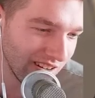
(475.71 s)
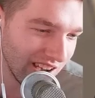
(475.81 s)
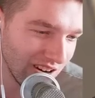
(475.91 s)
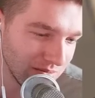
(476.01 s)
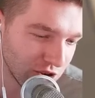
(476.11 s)
and
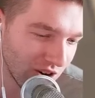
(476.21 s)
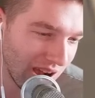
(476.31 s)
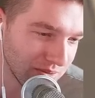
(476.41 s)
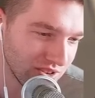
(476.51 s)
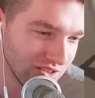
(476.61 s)
now I'm
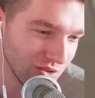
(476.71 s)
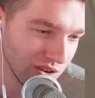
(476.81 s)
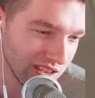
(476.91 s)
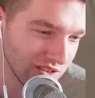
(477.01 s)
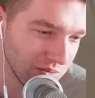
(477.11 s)
trapped
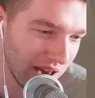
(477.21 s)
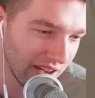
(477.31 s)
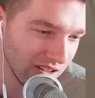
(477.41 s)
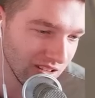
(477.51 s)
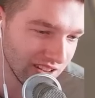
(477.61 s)
doing this
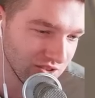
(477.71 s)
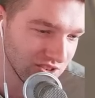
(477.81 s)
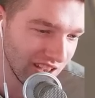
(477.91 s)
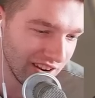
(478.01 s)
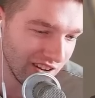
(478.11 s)
battle
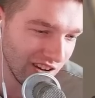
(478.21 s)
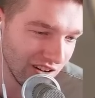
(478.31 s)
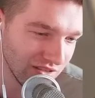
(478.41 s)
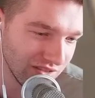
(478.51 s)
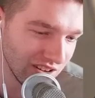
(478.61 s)
instead
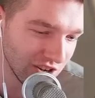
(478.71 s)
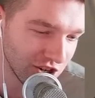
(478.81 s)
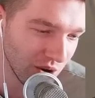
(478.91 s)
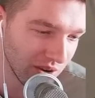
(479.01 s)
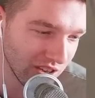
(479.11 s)
of
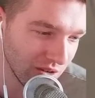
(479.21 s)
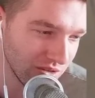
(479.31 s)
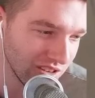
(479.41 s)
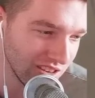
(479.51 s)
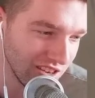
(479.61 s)
showing you
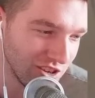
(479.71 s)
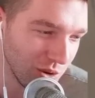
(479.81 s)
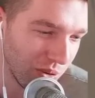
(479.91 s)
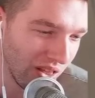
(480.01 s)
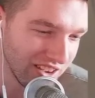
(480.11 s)
the
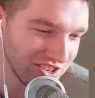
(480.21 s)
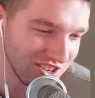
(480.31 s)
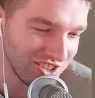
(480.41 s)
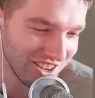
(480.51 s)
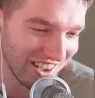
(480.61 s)
easy
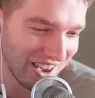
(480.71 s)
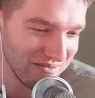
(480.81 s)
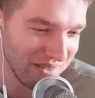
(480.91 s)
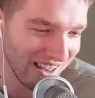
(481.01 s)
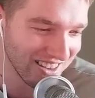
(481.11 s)
places to
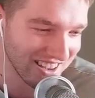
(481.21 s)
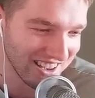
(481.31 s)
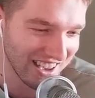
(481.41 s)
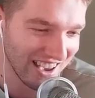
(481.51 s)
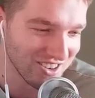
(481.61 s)
get Malak
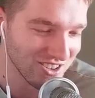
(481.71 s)
and Gas.